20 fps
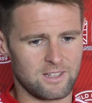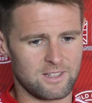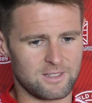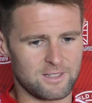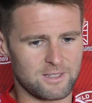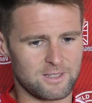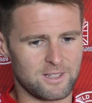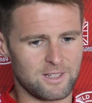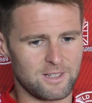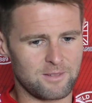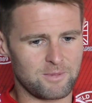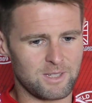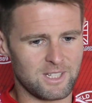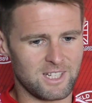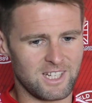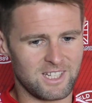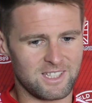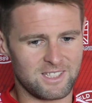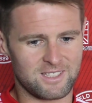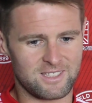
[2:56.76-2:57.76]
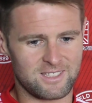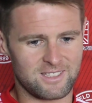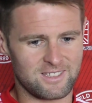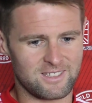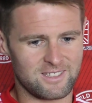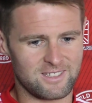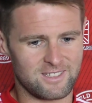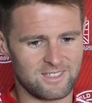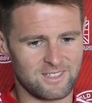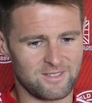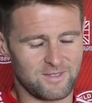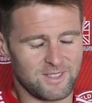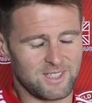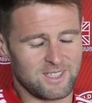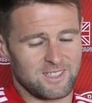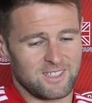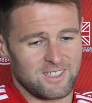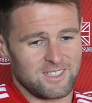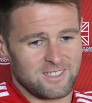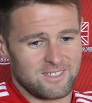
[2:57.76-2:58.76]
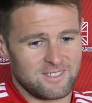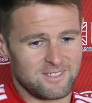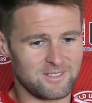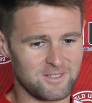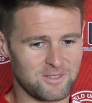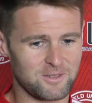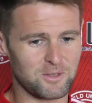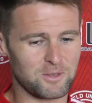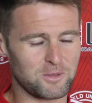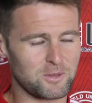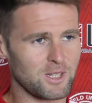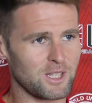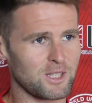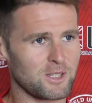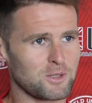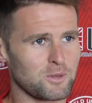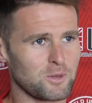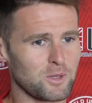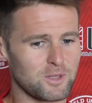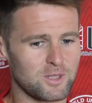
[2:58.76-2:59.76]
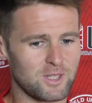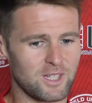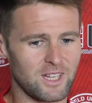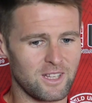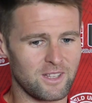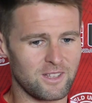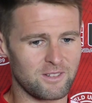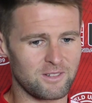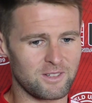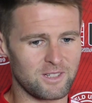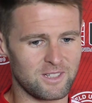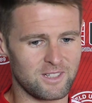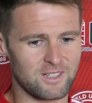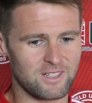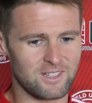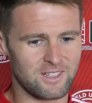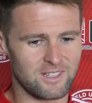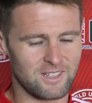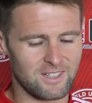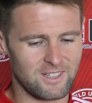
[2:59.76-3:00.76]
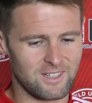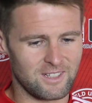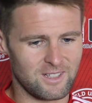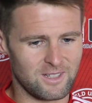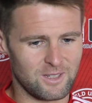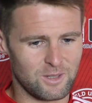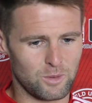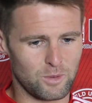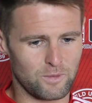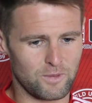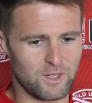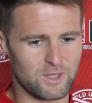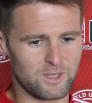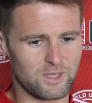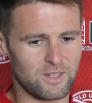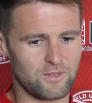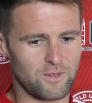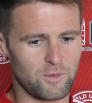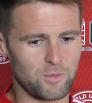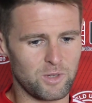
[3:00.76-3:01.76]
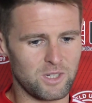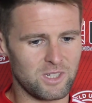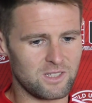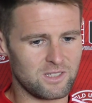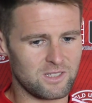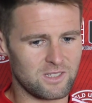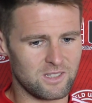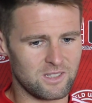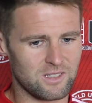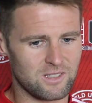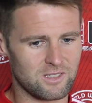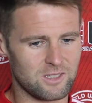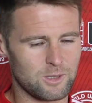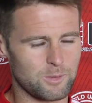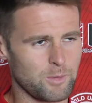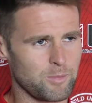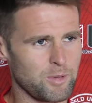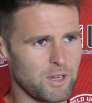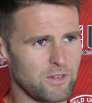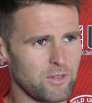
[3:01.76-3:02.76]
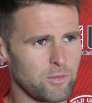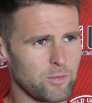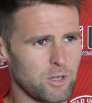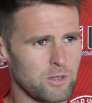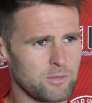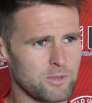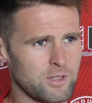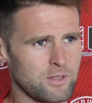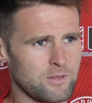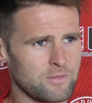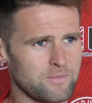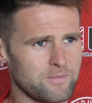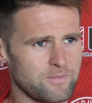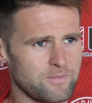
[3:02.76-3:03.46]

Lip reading: as I say, it'd be nice, obviously, once we get the squad together, and we've got 7 weeks to prepare for Bournemouth.